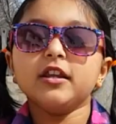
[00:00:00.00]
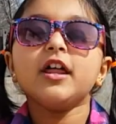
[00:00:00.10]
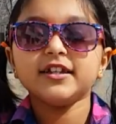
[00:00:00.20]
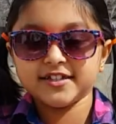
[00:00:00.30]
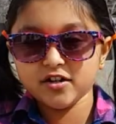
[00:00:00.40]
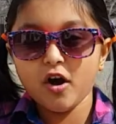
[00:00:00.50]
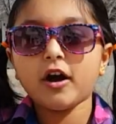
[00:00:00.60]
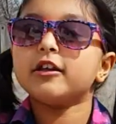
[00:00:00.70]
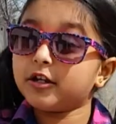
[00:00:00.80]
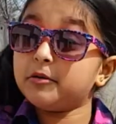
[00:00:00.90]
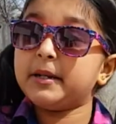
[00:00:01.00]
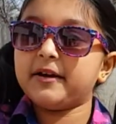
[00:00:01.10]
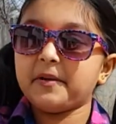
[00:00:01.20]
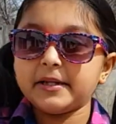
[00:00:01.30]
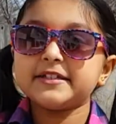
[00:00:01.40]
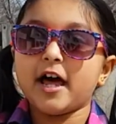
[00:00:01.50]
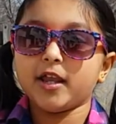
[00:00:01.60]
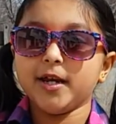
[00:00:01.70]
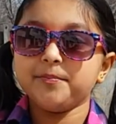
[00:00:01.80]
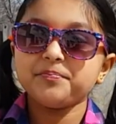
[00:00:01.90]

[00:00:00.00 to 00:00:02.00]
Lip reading: let's talk a little bit about solid.